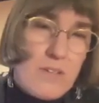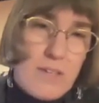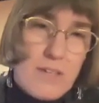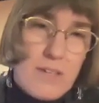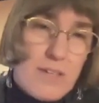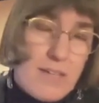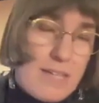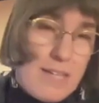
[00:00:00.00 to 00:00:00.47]

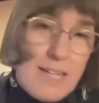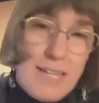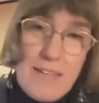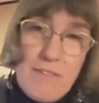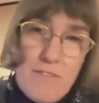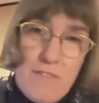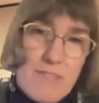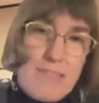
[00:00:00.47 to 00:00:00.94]
and
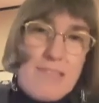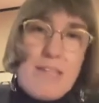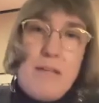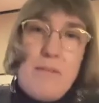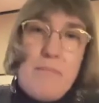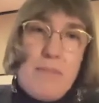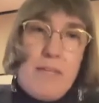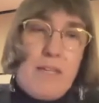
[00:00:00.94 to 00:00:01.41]
even
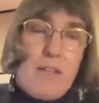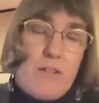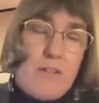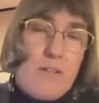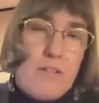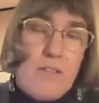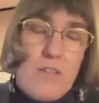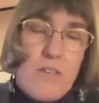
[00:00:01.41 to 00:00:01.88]
some
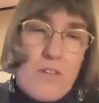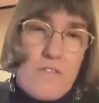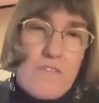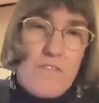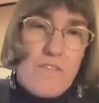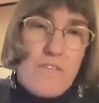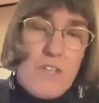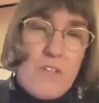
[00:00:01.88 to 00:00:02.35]
here in
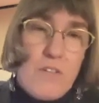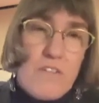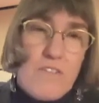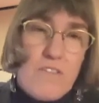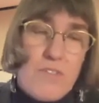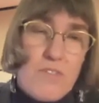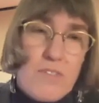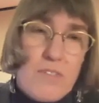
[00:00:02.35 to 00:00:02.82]
the
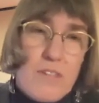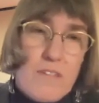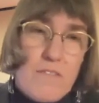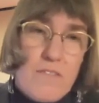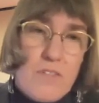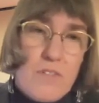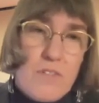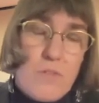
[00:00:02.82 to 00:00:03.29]
University of
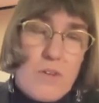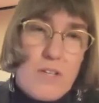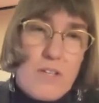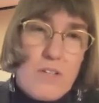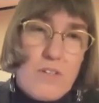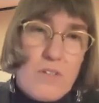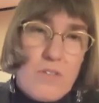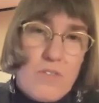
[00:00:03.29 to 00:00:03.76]
Toronto.